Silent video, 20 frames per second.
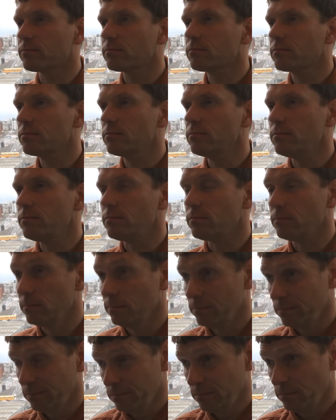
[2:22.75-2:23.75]
What
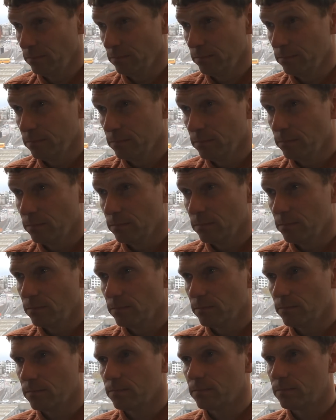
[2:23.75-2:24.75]
changes
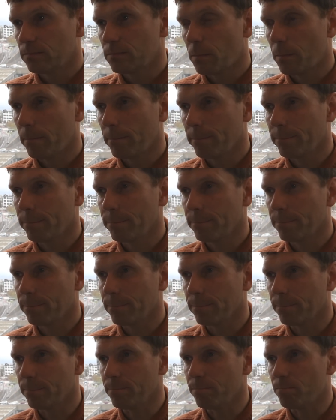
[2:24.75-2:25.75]
are there to be
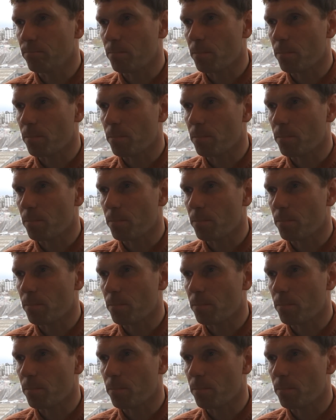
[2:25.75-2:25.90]
made?